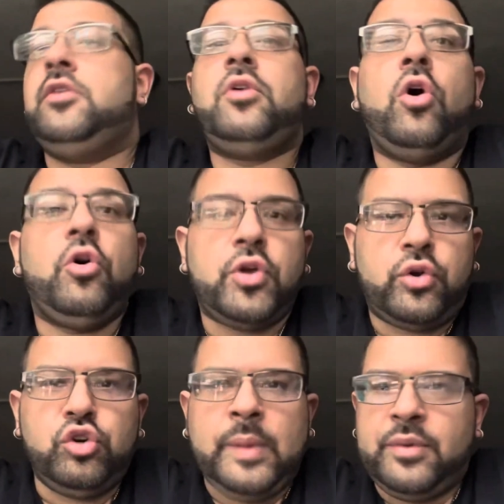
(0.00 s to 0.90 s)
all the
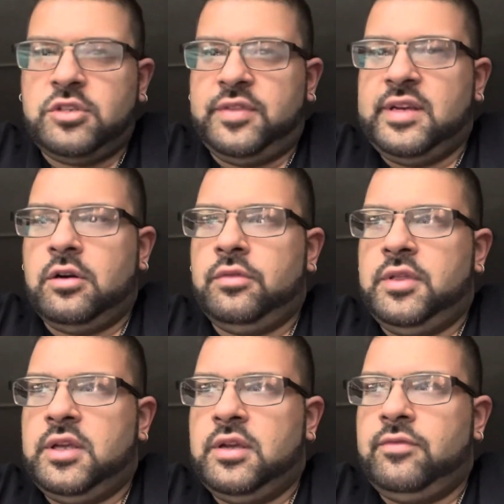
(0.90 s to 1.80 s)
crew members of
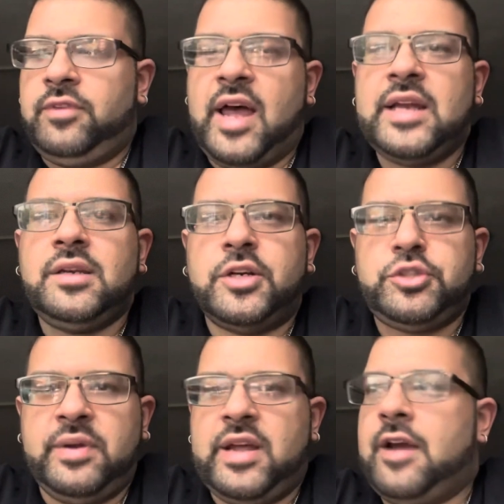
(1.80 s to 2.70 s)
the Flying
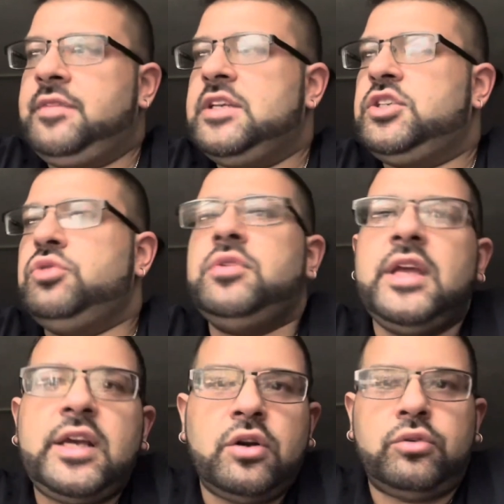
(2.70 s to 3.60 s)
Dutchman have these
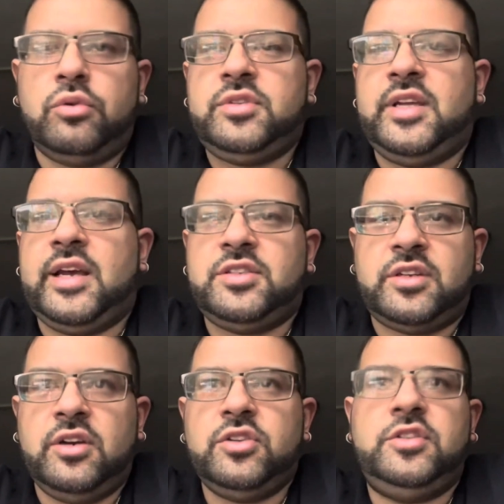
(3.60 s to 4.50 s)
unique, grotesque,
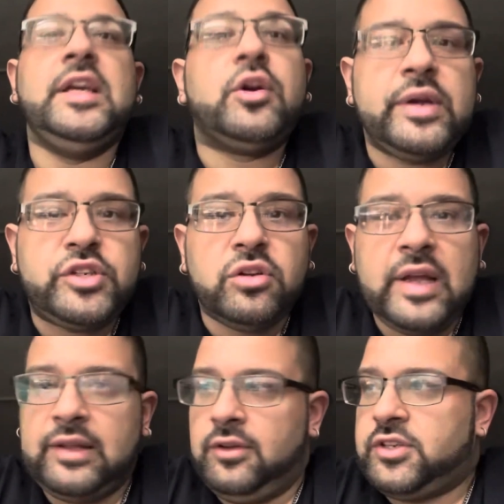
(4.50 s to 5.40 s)
sea
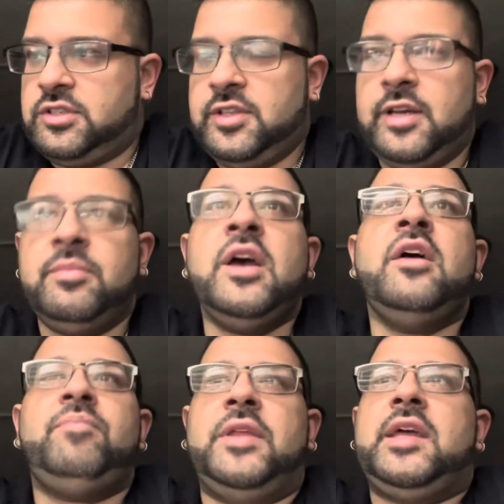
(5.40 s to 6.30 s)
creature-like looks to them,
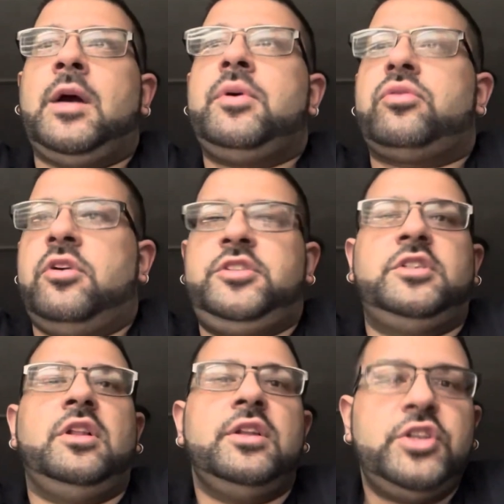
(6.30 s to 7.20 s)
and they come across
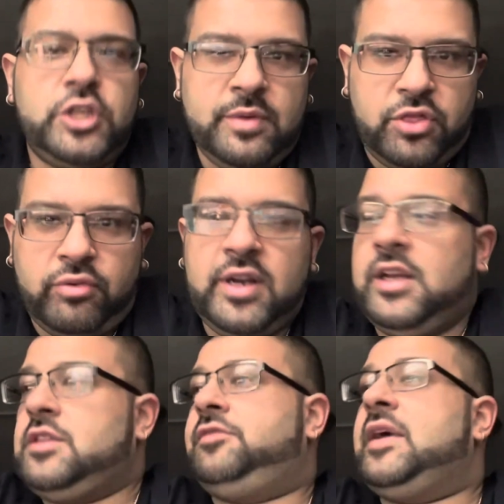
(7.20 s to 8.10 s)
as a legitimate threat.
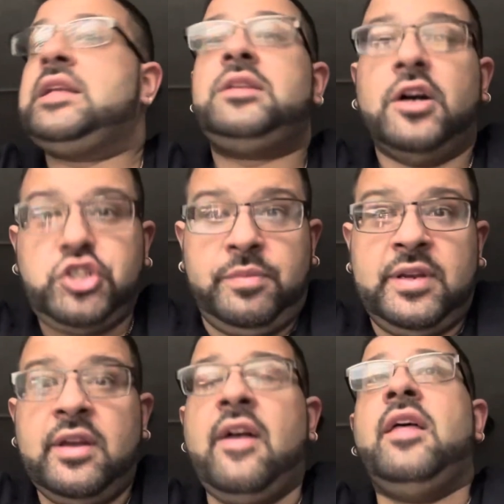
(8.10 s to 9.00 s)
And the Flying Dutchman,
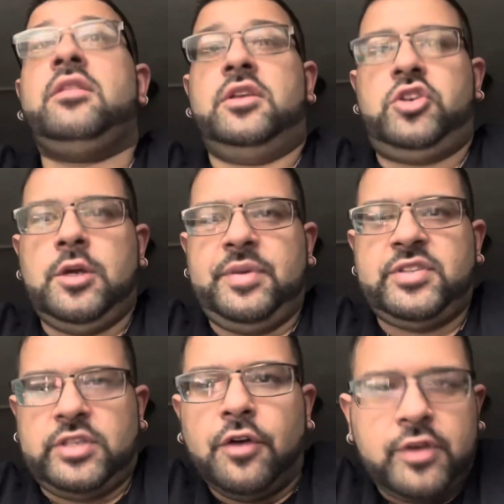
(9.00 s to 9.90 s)
the ship
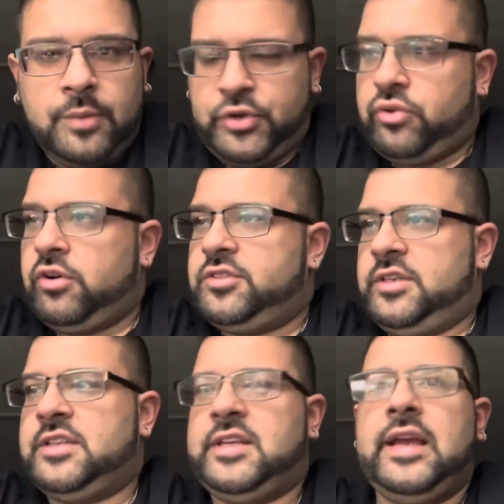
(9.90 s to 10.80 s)
itself, comes across
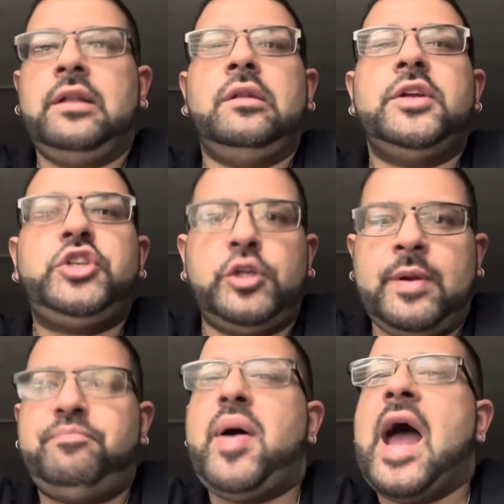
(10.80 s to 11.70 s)
as a
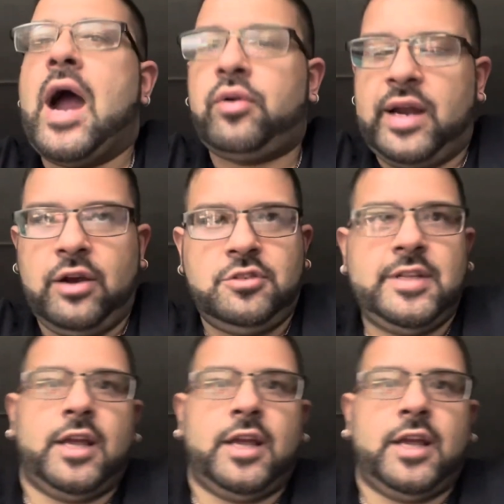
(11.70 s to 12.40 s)
legitimate powerhouse that